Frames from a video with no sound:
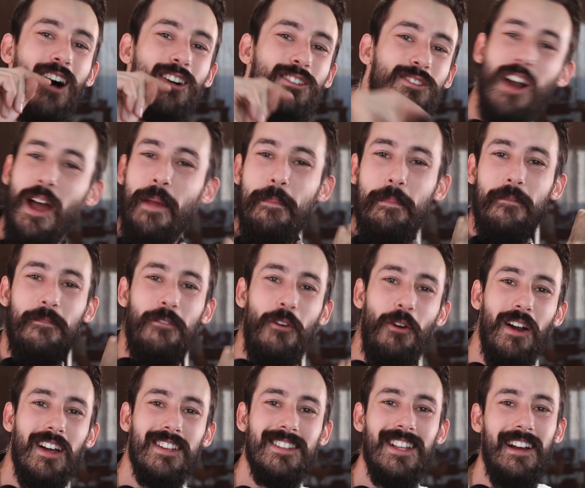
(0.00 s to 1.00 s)
Right
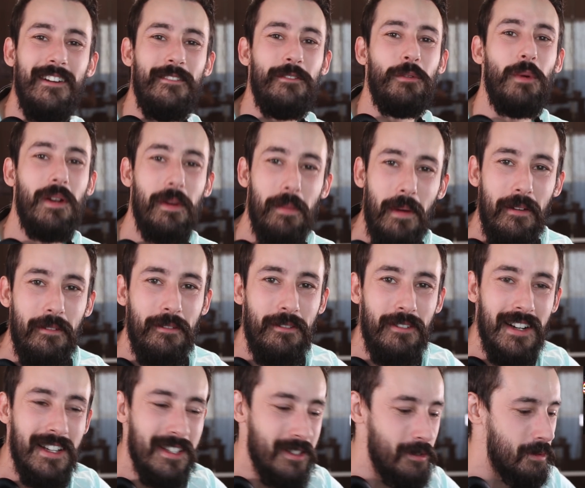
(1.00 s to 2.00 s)
before I left, one of my
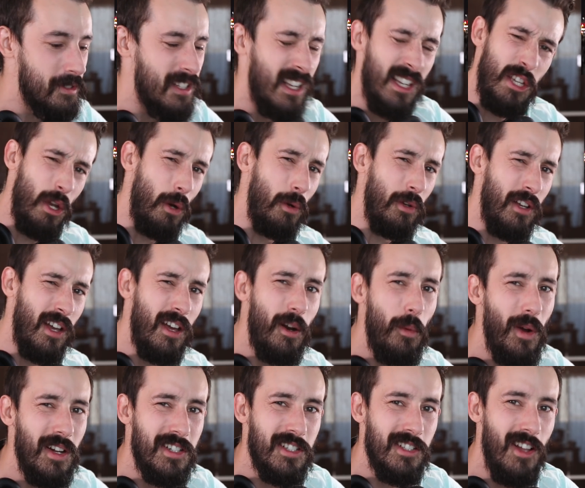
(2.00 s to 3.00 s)
friends was like, yo, you
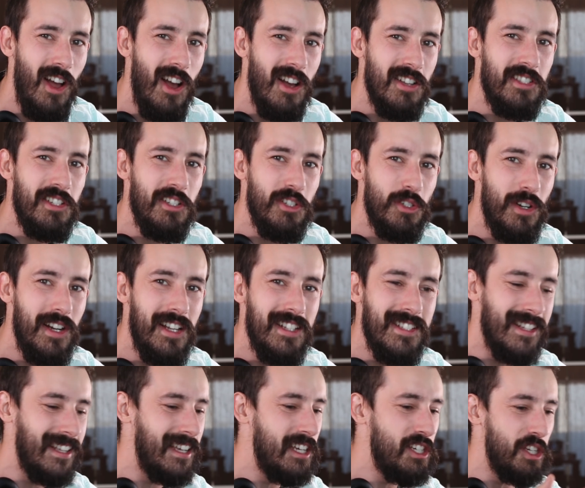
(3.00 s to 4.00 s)
gotta watch Lost in
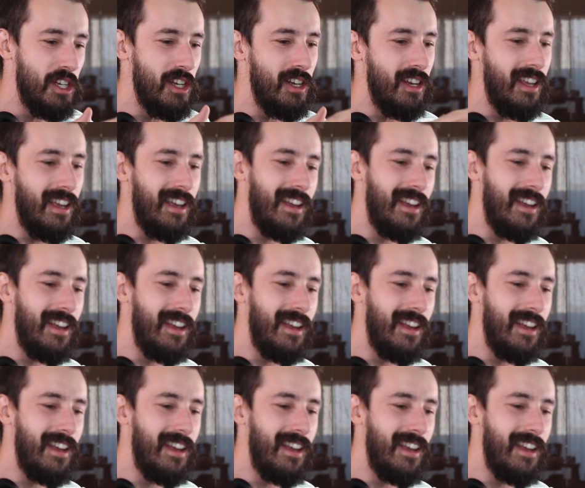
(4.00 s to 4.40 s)
Translation.